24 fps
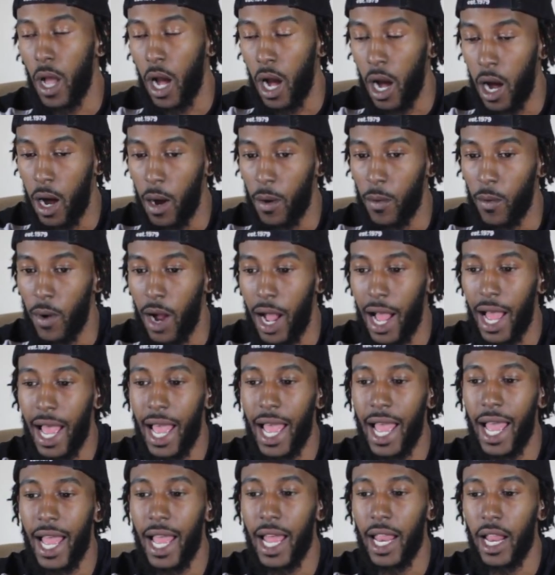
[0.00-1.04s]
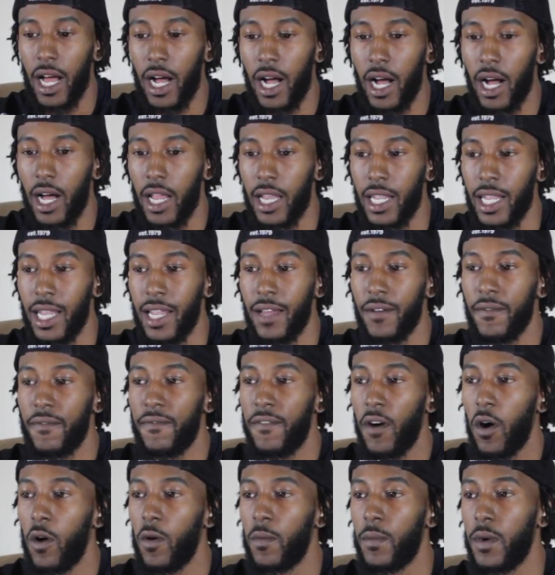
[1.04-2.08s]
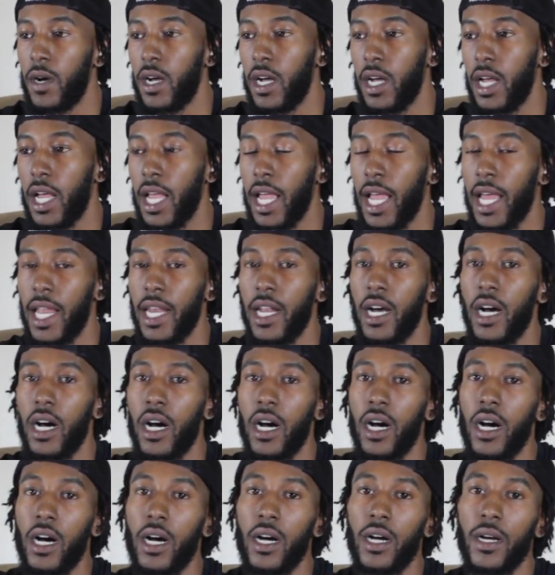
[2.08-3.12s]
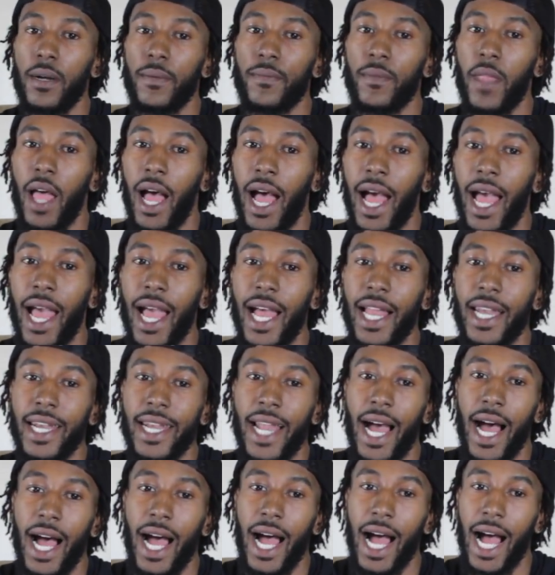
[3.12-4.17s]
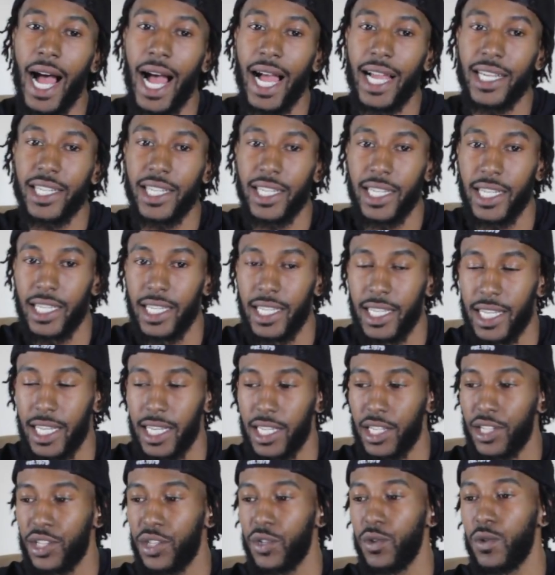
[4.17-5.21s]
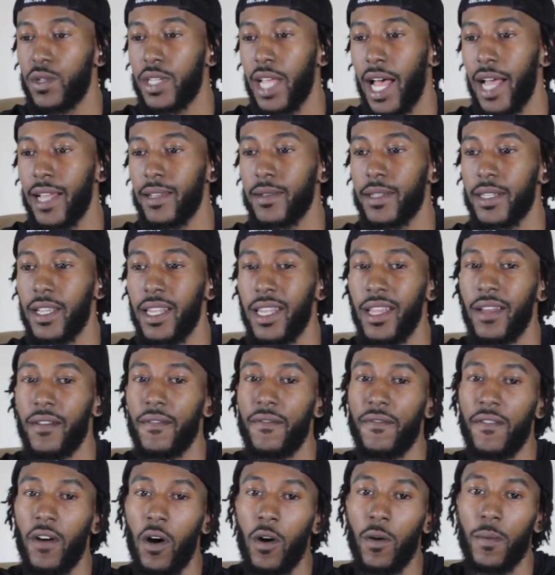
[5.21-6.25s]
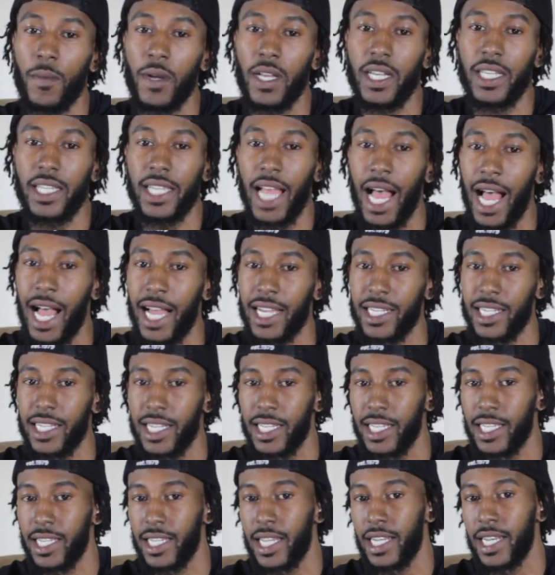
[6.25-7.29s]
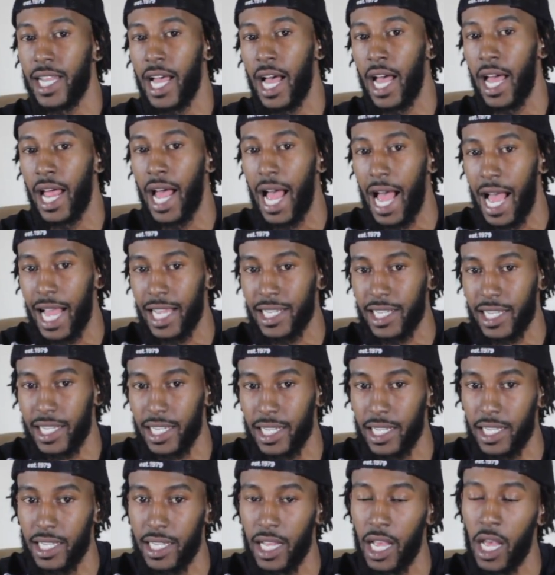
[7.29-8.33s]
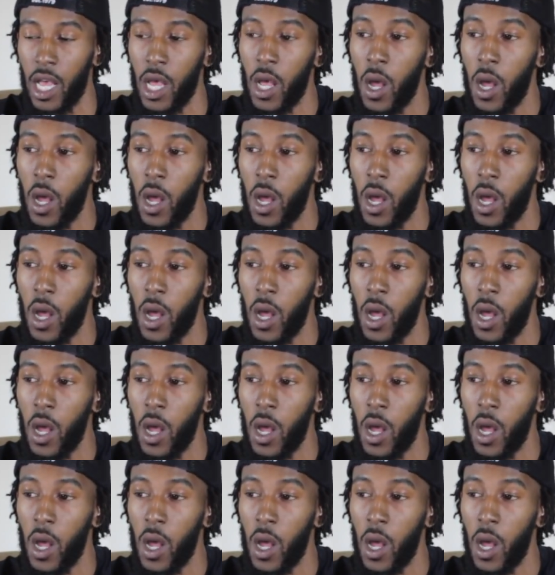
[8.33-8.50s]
Well, I had lymphoma, and I had non-Hodgkin's, and there's 2 types of lymphoma. It's Hodgkin's and non-Hodgkin's.